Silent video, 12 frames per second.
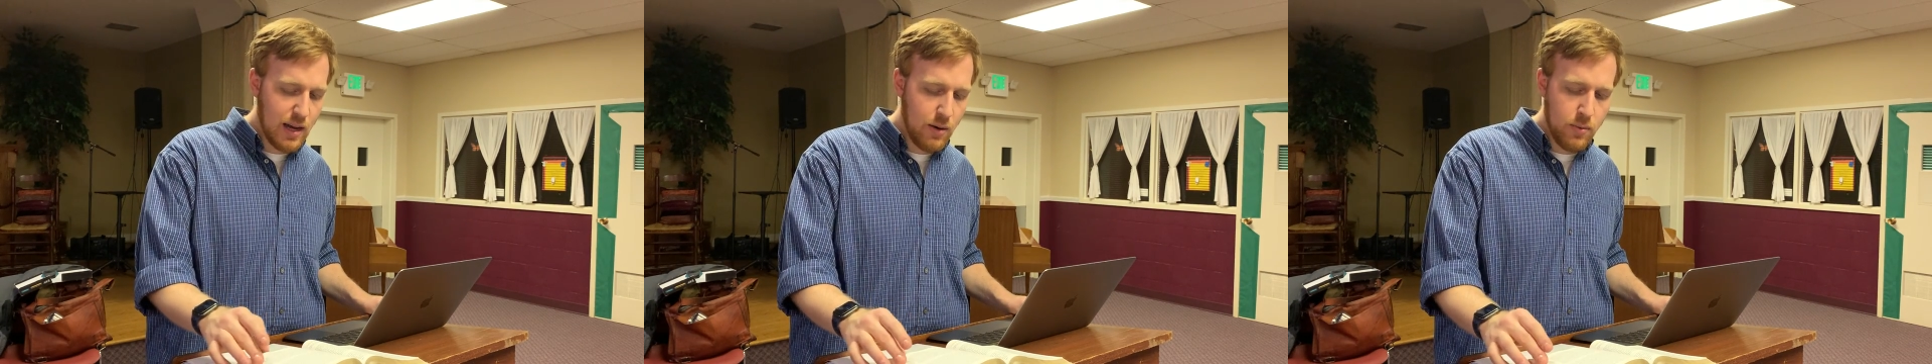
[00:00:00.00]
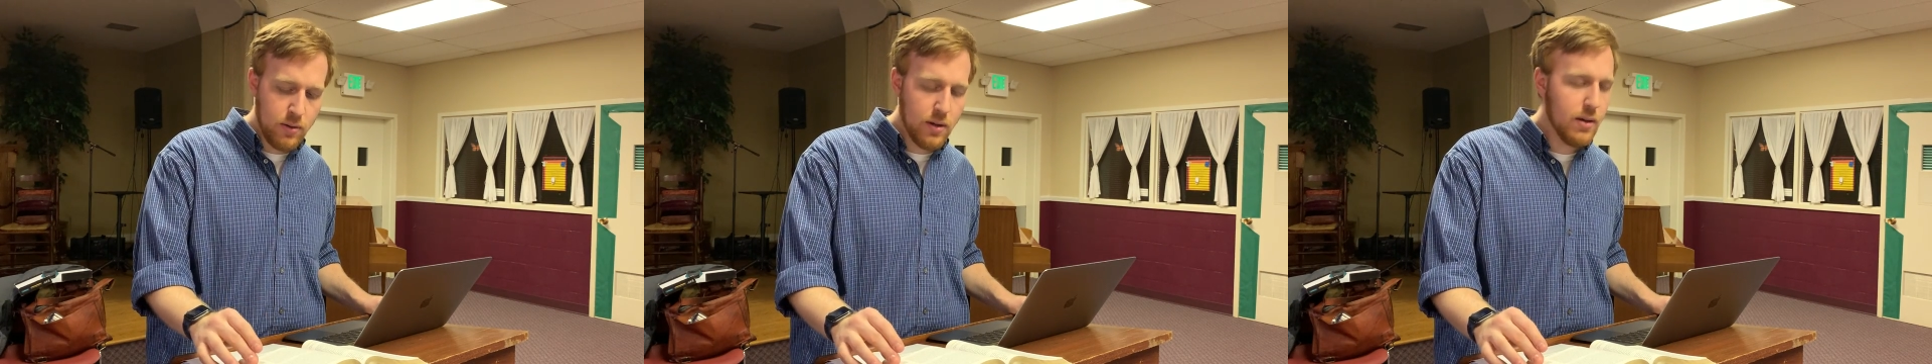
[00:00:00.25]
I
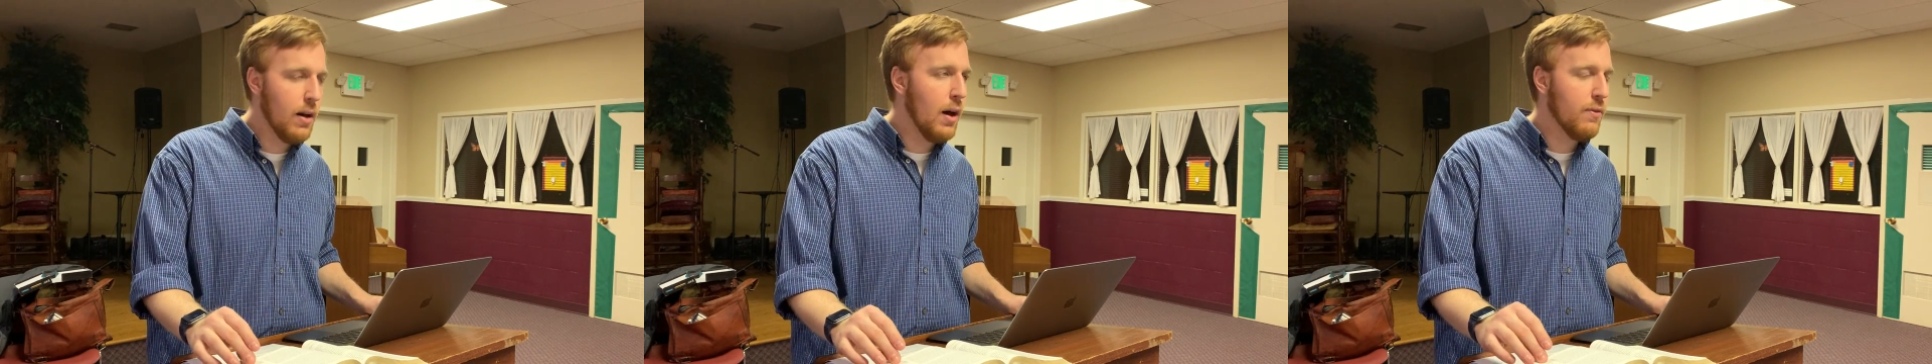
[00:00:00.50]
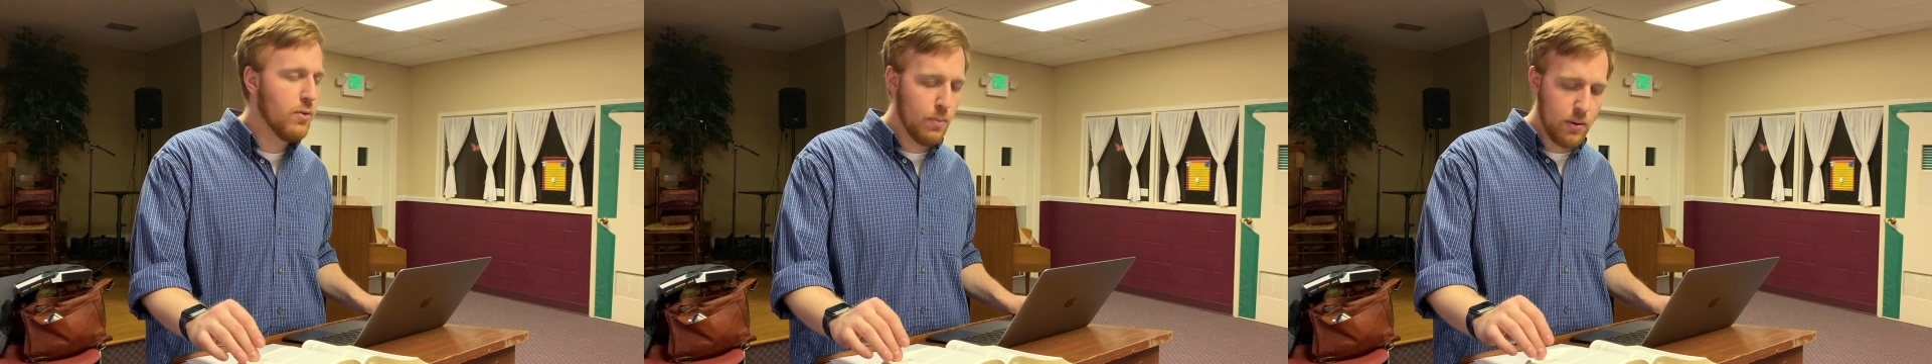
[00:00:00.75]
will not
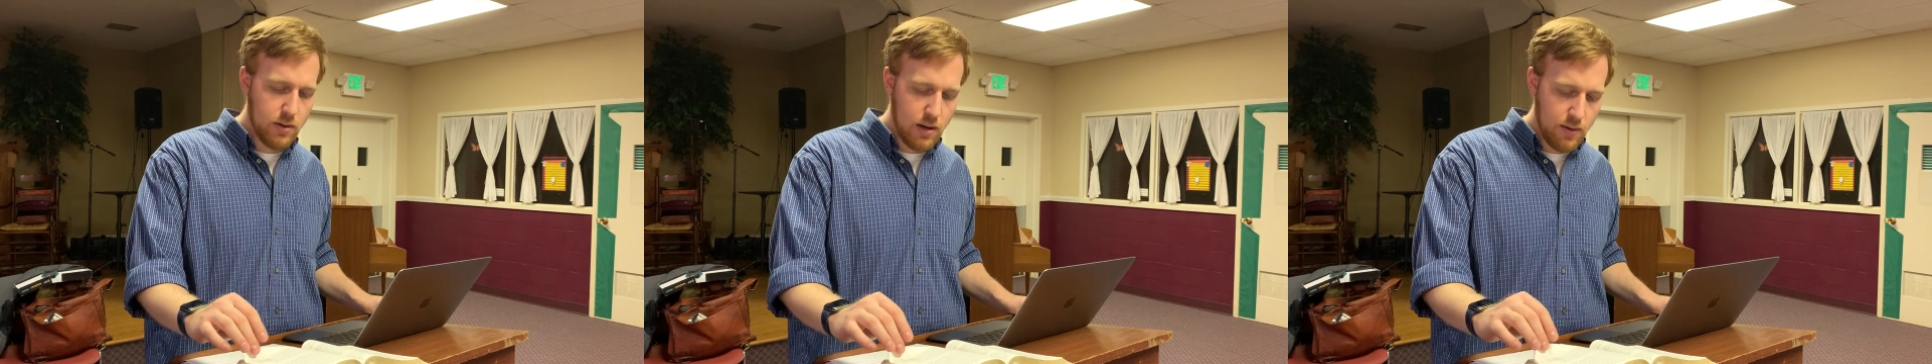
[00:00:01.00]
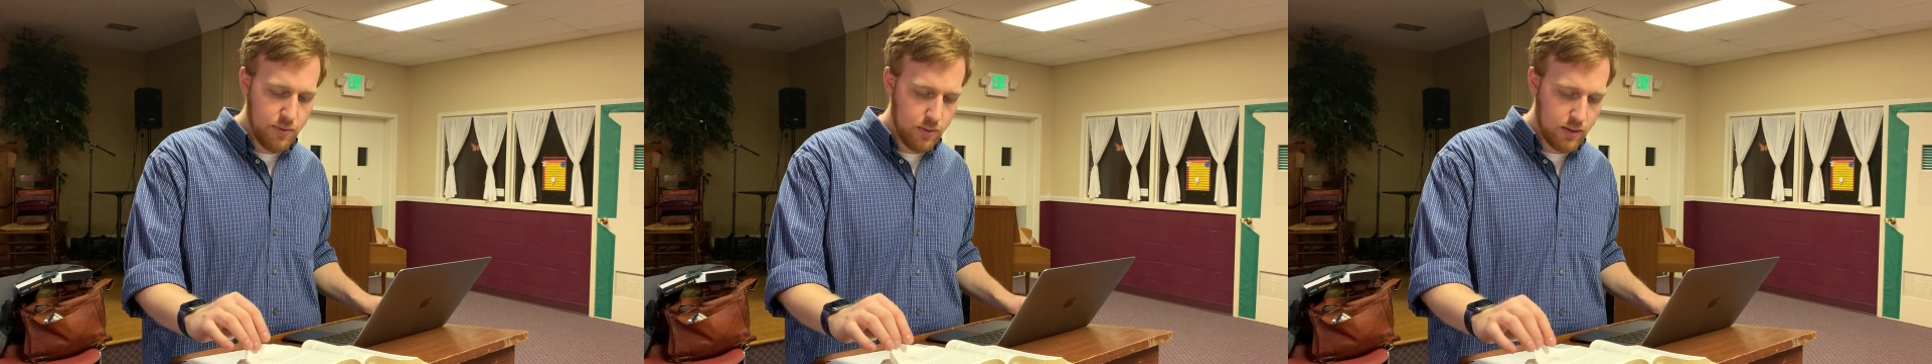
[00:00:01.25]
offer burnt
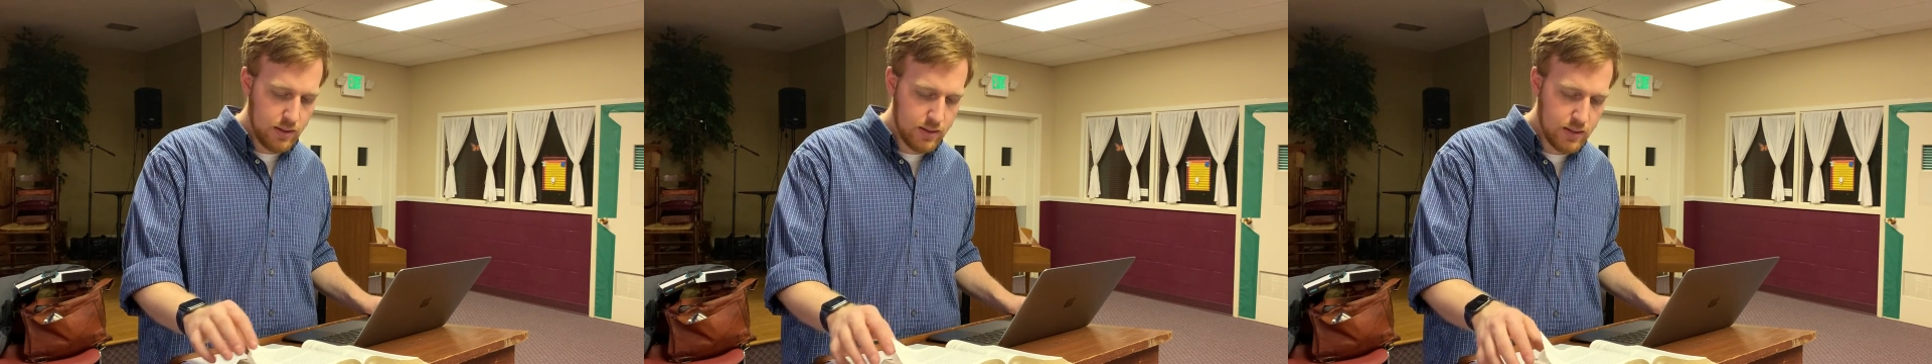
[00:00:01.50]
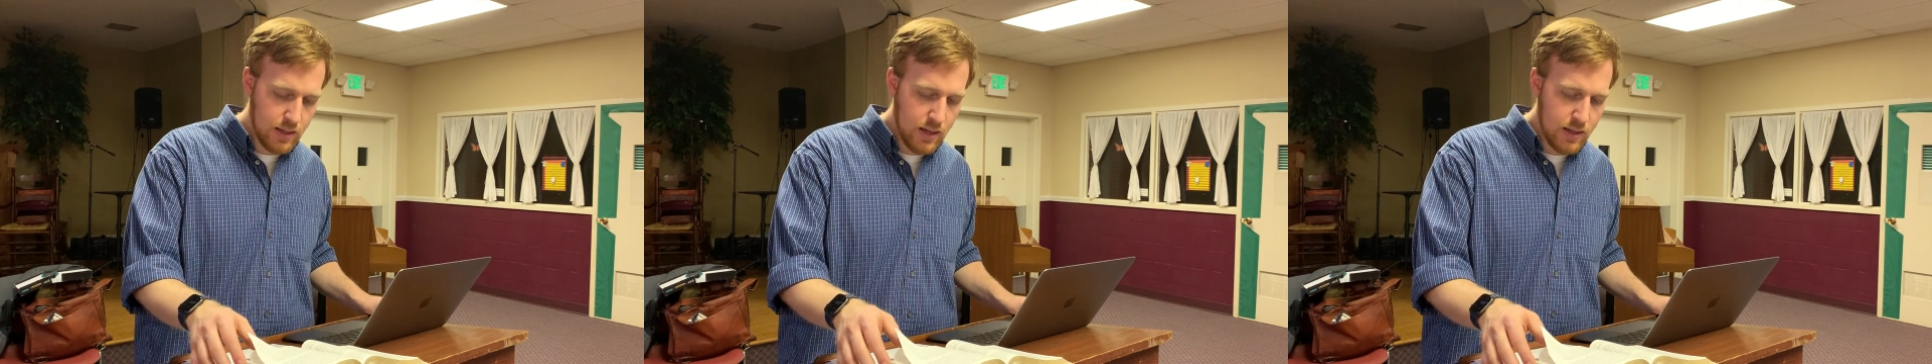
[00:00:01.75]
offerings